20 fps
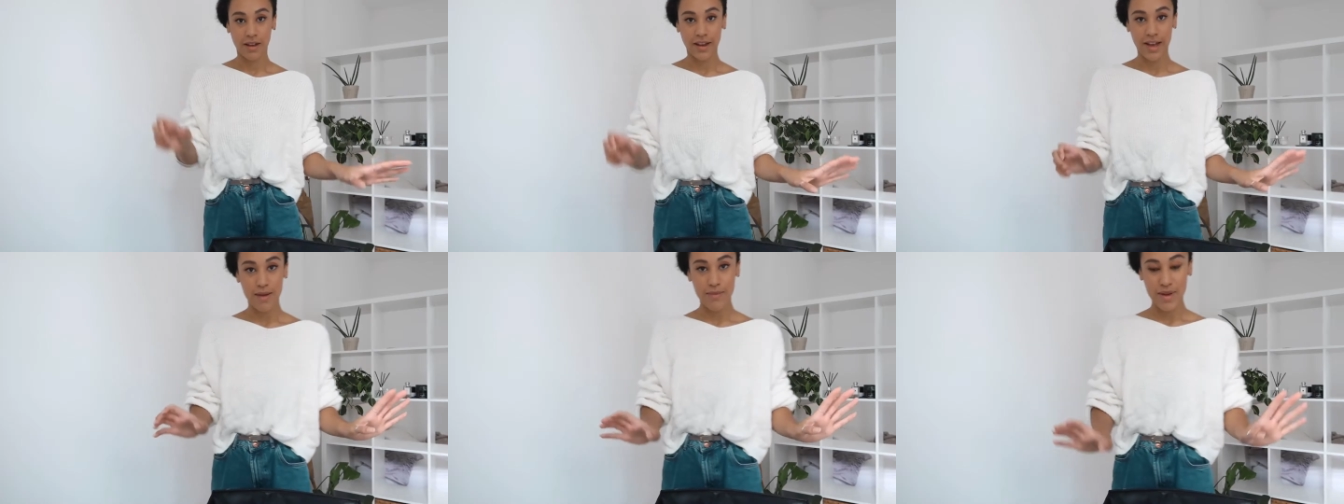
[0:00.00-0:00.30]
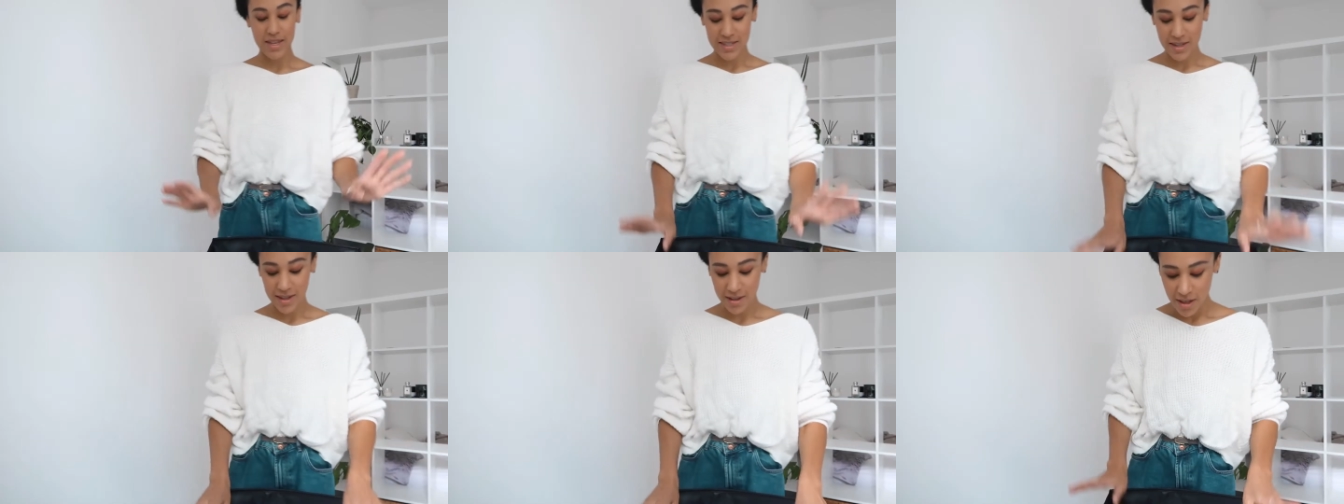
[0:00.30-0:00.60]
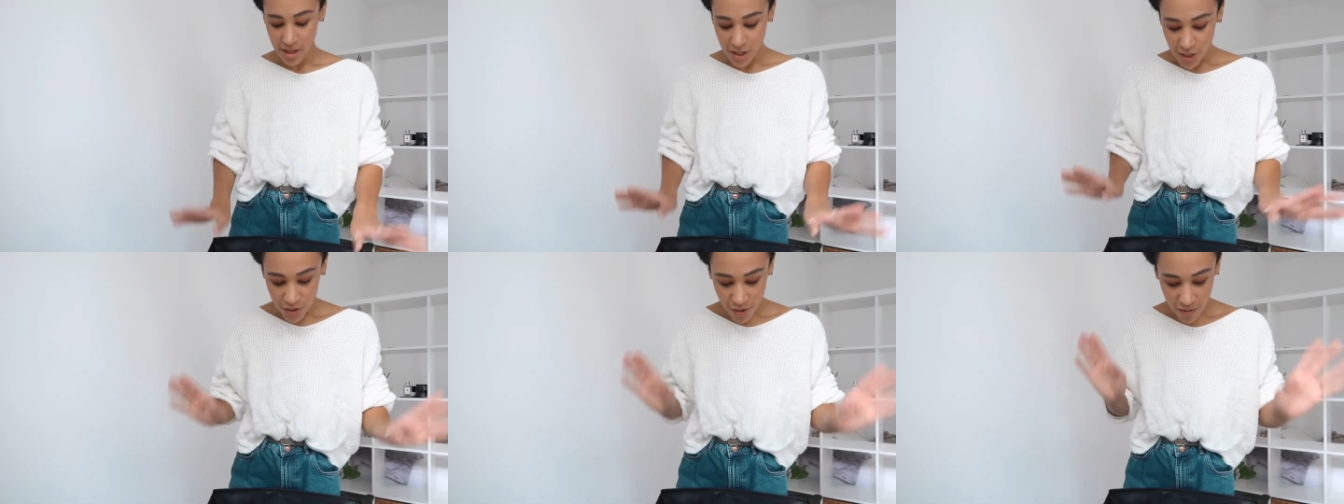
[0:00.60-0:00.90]
Okay, amazing.
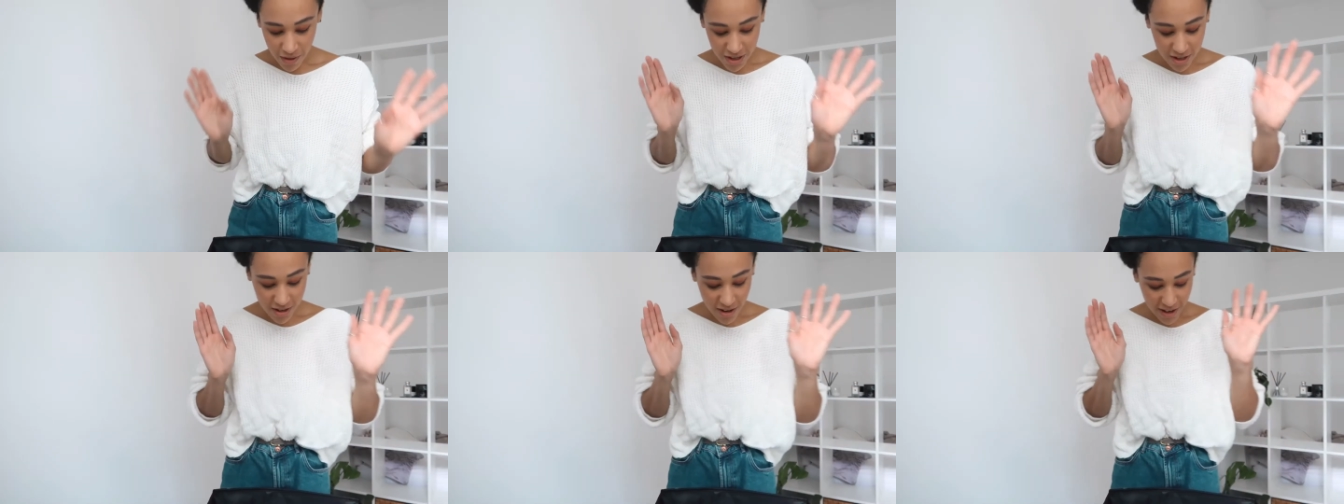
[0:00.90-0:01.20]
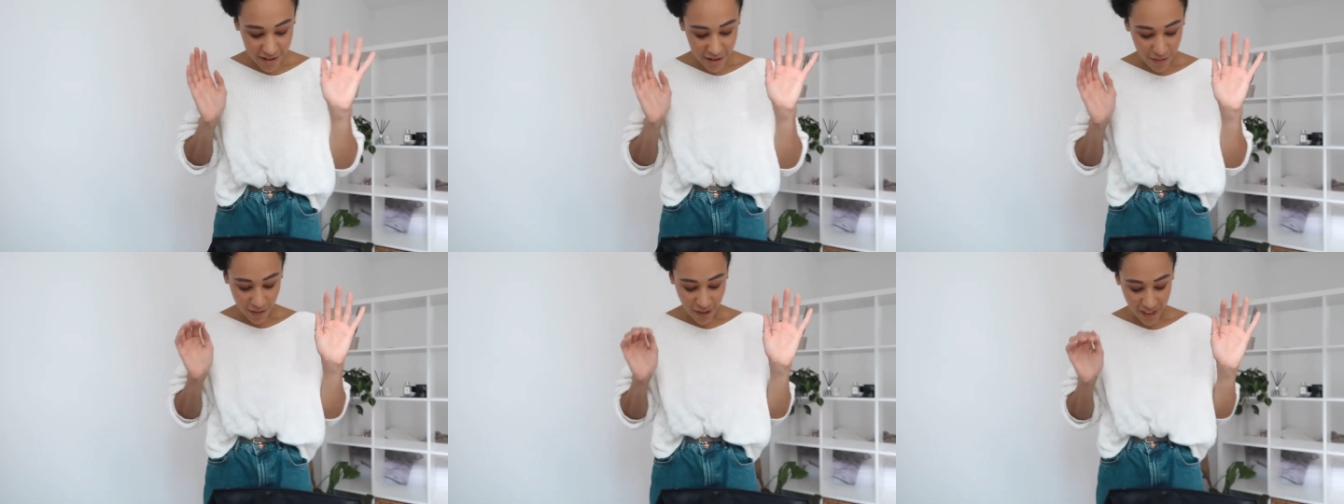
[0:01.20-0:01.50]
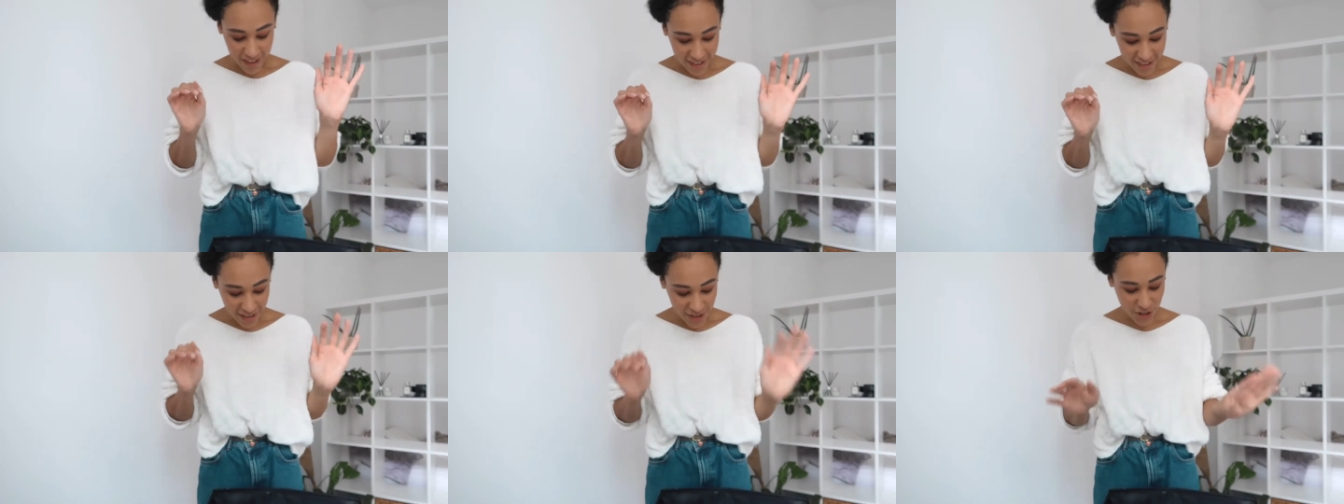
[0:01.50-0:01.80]
So I'm gonna kind of
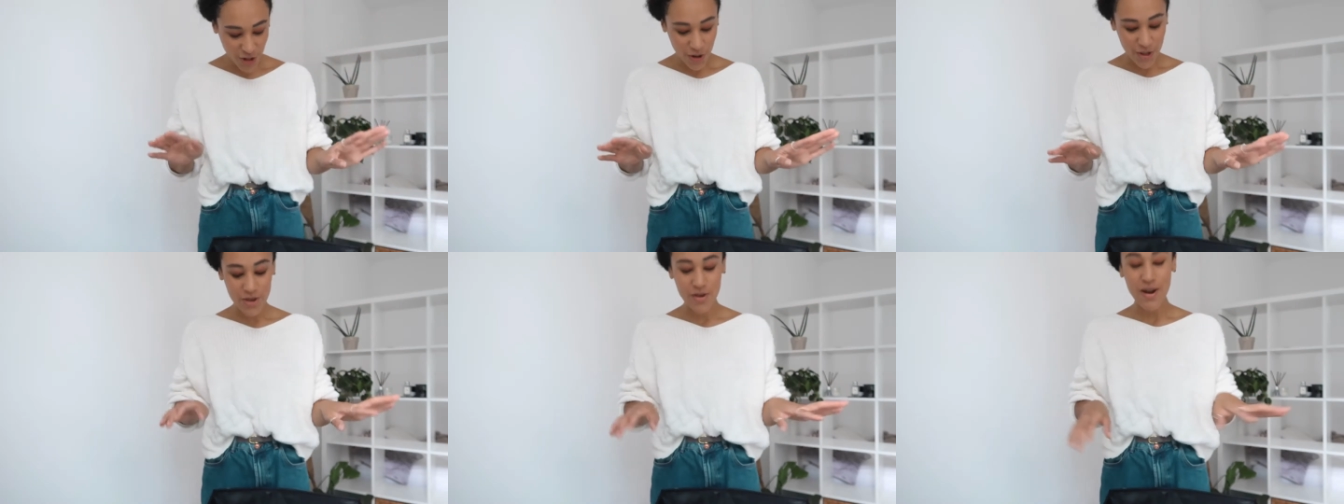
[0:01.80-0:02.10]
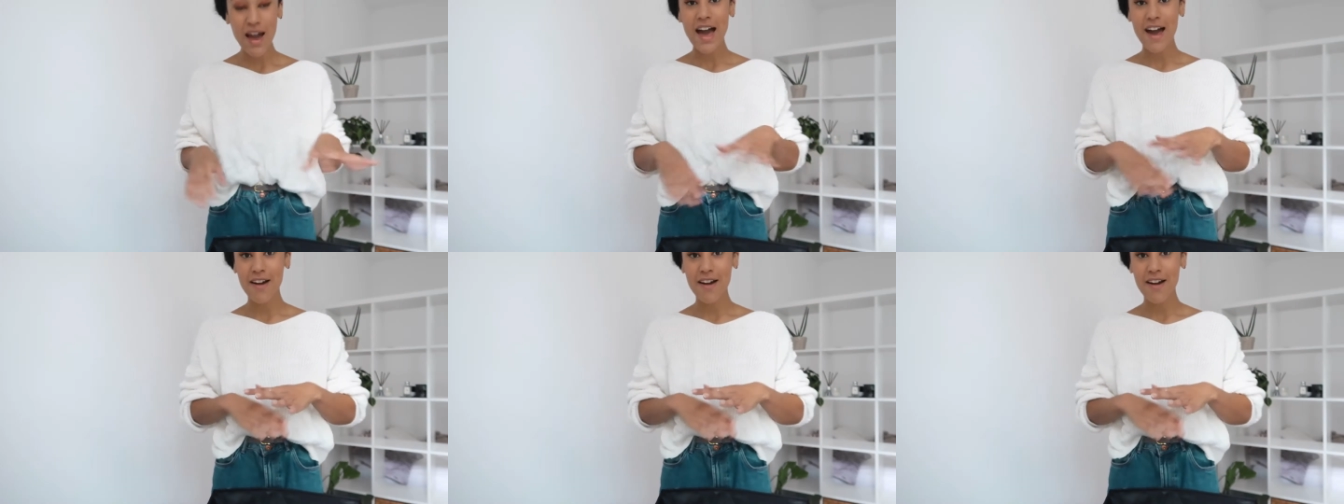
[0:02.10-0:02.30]
like show you